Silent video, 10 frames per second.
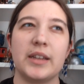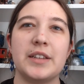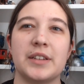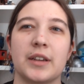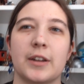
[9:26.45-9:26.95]

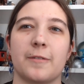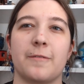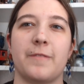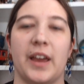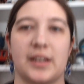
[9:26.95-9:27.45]
isn't going to
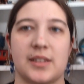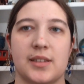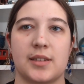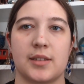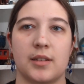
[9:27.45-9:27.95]

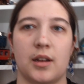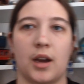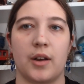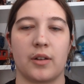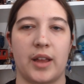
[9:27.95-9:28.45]
fix
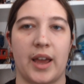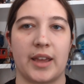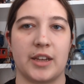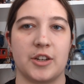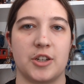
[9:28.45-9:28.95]

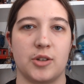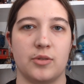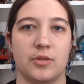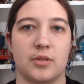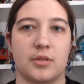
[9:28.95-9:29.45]
underlying
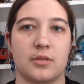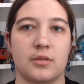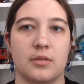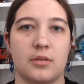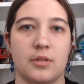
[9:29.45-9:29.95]

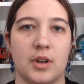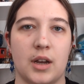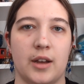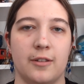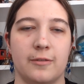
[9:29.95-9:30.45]
issues
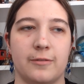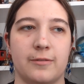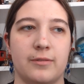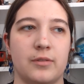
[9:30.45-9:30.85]
of